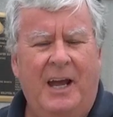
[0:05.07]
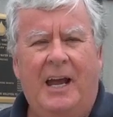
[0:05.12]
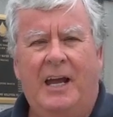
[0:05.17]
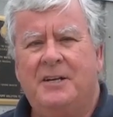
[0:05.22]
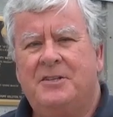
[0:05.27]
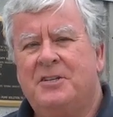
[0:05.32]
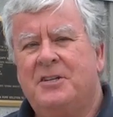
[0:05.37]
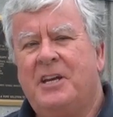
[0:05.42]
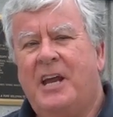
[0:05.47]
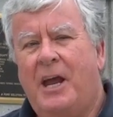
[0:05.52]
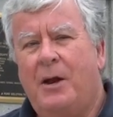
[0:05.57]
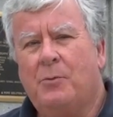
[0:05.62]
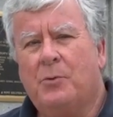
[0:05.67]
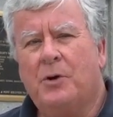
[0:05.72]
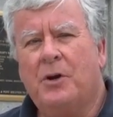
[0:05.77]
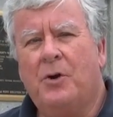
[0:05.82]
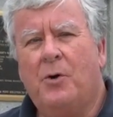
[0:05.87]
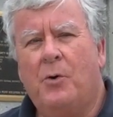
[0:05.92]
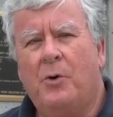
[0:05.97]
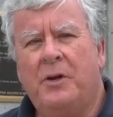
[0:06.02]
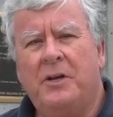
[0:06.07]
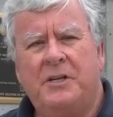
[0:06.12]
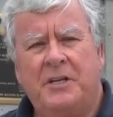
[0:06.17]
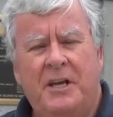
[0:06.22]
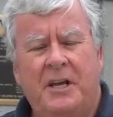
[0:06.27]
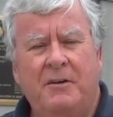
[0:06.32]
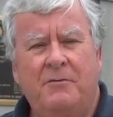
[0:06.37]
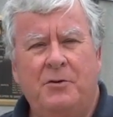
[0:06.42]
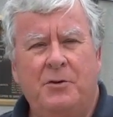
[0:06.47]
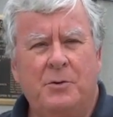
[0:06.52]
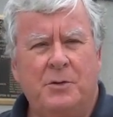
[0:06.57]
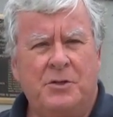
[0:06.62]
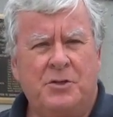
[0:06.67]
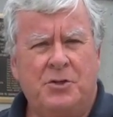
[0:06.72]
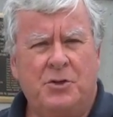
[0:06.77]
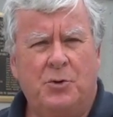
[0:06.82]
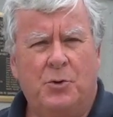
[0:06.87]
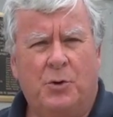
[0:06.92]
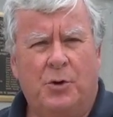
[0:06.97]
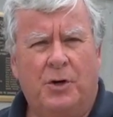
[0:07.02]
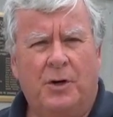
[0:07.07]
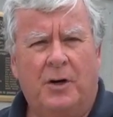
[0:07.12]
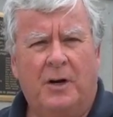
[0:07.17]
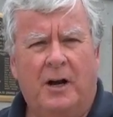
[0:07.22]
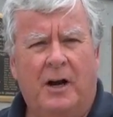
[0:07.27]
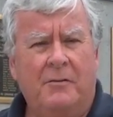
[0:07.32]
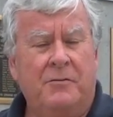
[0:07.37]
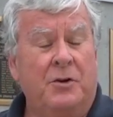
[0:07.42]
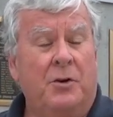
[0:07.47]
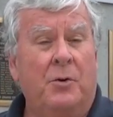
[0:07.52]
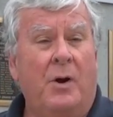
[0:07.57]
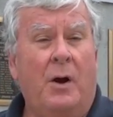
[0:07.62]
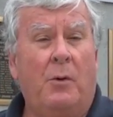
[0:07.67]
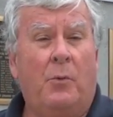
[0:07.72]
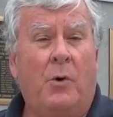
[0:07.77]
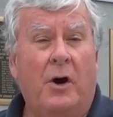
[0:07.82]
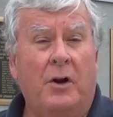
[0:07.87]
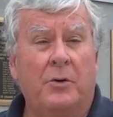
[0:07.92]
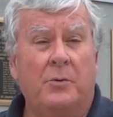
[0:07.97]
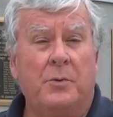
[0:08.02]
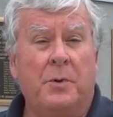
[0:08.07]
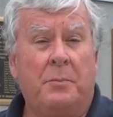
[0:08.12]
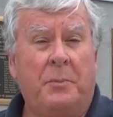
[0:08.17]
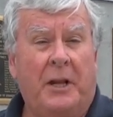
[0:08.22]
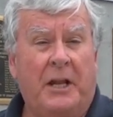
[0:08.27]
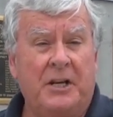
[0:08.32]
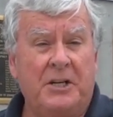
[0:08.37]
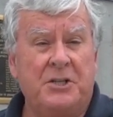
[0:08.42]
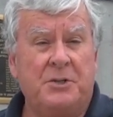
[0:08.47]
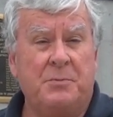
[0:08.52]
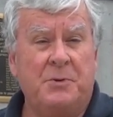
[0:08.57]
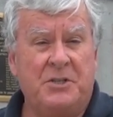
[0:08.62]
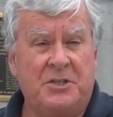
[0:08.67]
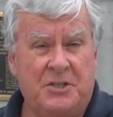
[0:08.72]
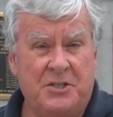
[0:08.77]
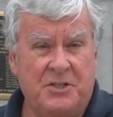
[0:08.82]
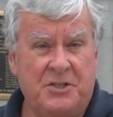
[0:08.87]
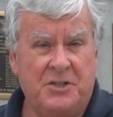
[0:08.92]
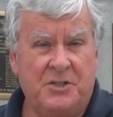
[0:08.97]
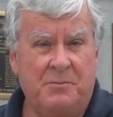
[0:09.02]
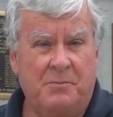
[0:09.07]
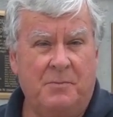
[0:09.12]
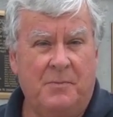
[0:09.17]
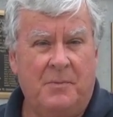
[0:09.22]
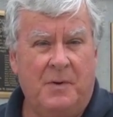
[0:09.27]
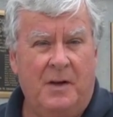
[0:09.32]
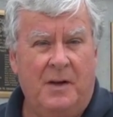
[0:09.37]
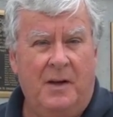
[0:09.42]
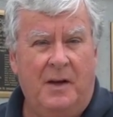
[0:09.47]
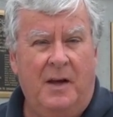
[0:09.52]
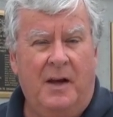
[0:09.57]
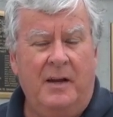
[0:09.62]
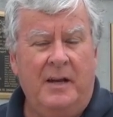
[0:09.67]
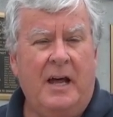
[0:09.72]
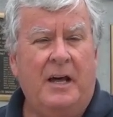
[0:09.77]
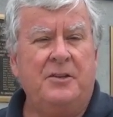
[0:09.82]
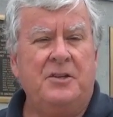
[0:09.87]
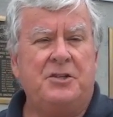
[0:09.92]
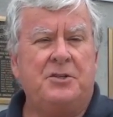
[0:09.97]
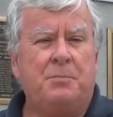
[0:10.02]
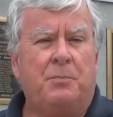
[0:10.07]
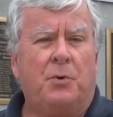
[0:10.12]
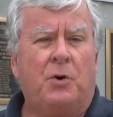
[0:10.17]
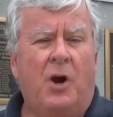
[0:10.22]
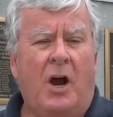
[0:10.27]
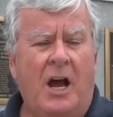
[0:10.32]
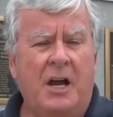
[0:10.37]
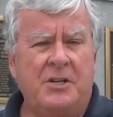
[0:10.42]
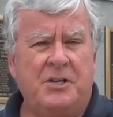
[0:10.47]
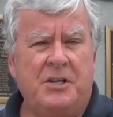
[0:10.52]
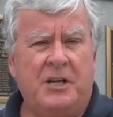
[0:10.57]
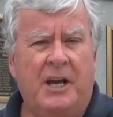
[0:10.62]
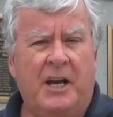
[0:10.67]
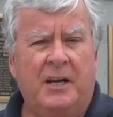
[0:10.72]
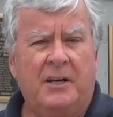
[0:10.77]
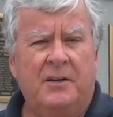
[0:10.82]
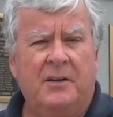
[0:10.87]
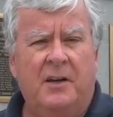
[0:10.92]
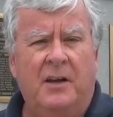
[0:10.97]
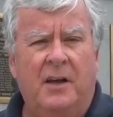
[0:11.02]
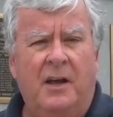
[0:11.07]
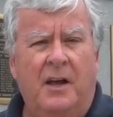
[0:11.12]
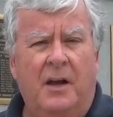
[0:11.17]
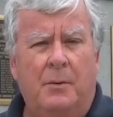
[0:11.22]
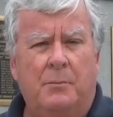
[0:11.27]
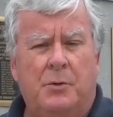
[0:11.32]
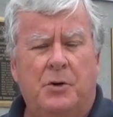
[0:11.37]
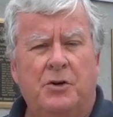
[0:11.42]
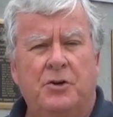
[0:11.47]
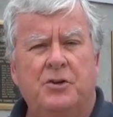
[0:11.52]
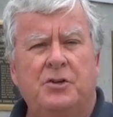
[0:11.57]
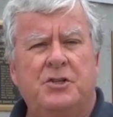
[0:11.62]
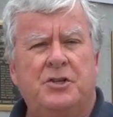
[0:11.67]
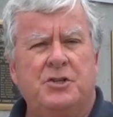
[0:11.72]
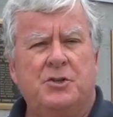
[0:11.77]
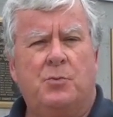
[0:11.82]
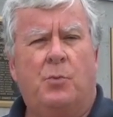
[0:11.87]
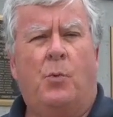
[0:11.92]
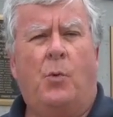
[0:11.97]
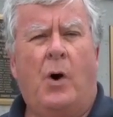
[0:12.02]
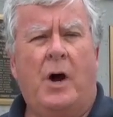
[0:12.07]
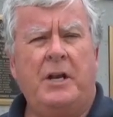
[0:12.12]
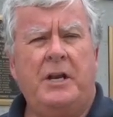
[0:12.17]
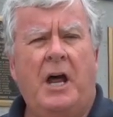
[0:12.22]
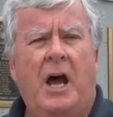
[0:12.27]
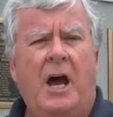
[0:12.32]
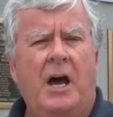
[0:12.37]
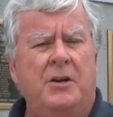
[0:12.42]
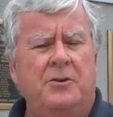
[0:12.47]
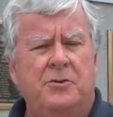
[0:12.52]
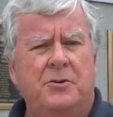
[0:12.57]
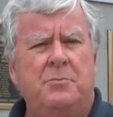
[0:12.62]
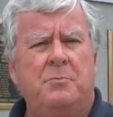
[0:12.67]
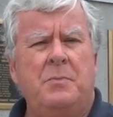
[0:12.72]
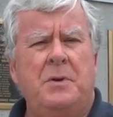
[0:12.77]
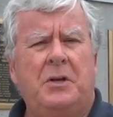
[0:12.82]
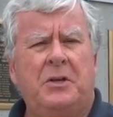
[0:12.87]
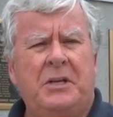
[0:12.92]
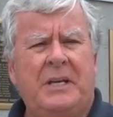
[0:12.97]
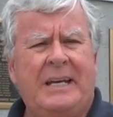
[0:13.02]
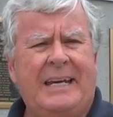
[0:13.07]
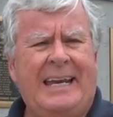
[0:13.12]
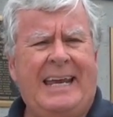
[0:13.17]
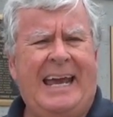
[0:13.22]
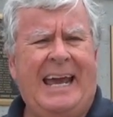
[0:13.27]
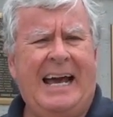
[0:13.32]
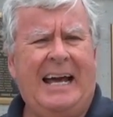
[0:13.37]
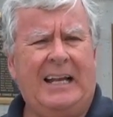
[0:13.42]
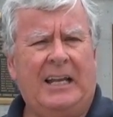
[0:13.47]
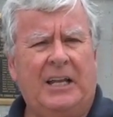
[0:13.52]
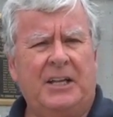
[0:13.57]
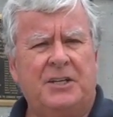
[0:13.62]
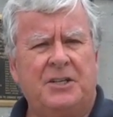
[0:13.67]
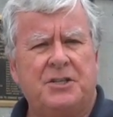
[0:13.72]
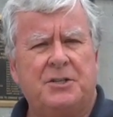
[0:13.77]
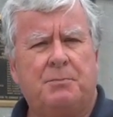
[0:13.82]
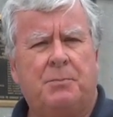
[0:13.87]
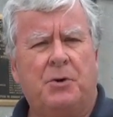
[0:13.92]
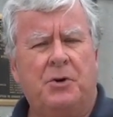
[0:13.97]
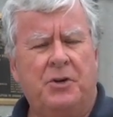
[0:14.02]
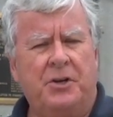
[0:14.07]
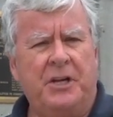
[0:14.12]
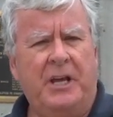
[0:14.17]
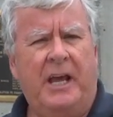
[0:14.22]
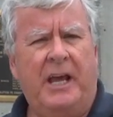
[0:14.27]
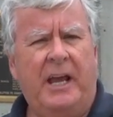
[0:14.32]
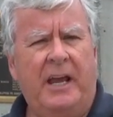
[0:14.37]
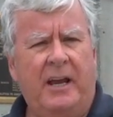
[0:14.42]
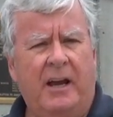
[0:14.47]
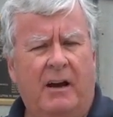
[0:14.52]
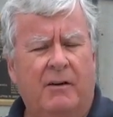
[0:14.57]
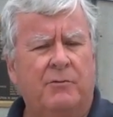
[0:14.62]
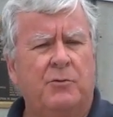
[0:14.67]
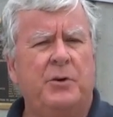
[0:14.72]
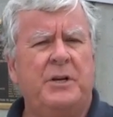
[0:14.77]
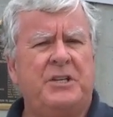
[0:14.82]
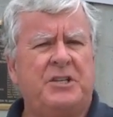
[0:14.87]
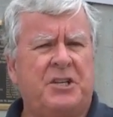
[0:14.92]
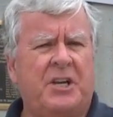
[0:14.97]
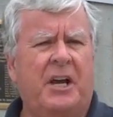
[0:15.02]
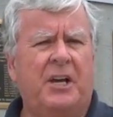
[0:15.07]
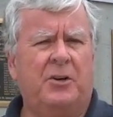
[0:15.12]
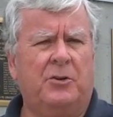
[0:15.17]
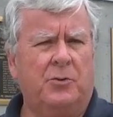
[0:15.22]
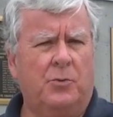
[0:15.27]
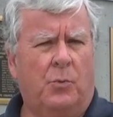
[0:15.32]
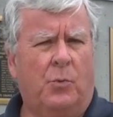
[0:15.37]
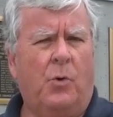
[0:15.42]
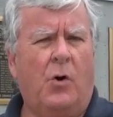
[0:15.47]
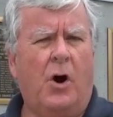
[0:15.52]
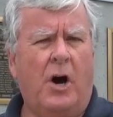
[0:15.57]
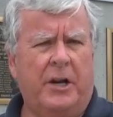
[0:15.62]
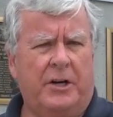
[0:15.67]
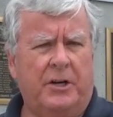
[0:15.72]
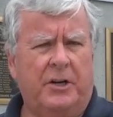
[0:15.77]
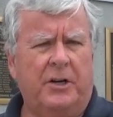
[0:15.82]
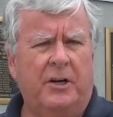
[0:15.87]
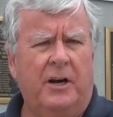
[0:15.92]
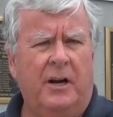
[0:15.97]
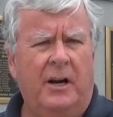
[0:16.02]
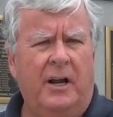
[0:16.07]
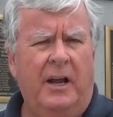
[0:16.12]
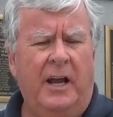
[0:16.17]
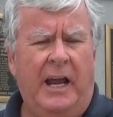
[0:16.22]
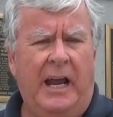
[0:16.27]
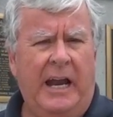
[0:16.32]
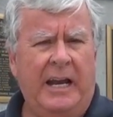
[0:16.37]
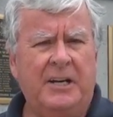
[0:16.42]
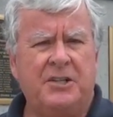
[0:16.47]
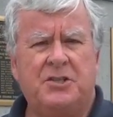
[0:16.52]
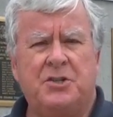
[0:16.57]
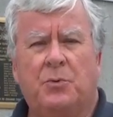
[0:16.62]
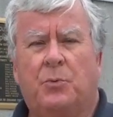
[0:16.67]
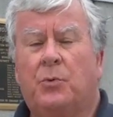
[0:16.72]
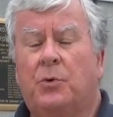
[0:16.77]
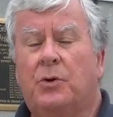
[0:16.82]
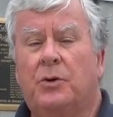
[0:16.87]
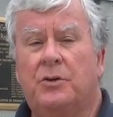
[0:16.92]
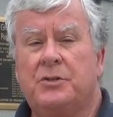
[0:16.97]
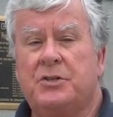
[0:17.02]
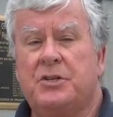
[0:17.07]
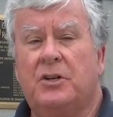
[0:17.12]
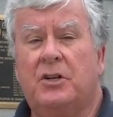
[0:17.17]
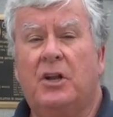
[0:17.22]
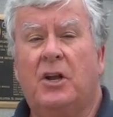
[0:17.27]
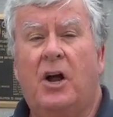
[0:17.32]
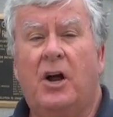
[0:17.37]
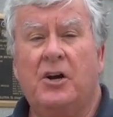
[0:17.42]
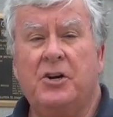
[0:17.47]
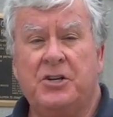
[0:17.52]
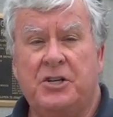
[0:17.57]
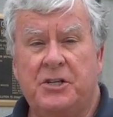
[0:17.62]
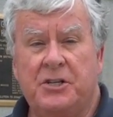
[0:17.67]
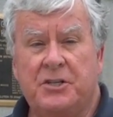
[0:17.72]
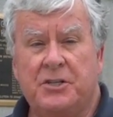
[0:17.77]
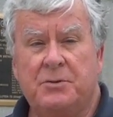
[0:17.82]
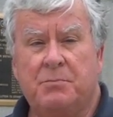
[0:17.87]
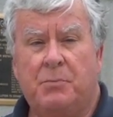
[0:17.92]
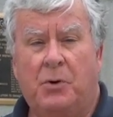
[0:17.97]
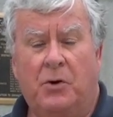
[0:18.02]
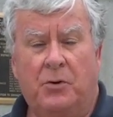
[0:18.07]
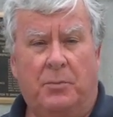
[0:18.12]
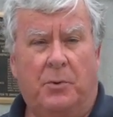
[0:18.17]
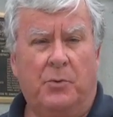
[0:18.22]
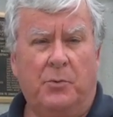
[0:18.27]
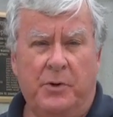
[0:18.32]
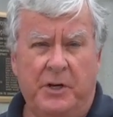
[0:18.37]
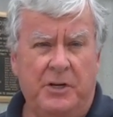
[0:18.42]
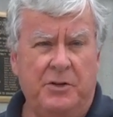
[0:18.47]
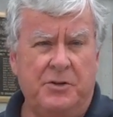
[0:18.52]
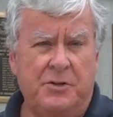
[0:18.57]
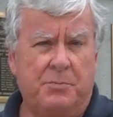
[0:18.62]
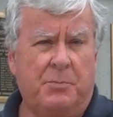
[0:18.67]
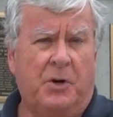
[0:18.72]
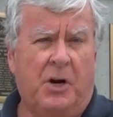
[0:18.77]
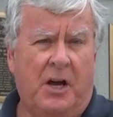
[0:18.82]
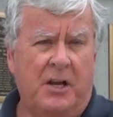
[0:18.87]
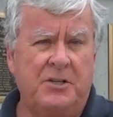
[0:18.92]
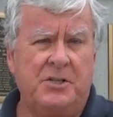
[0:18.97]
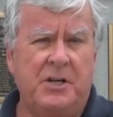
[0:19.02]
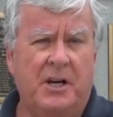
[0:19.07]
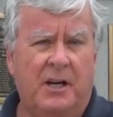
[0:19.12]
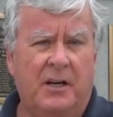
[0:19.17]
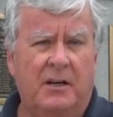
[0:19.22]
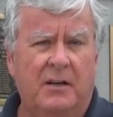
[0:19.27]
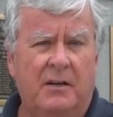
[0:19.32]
And today we're going to give you a tour of the Groundwater Replenishment System. Now this project produces 100 million gallons per day of recycled water, and it's the world's largest potable reuse project.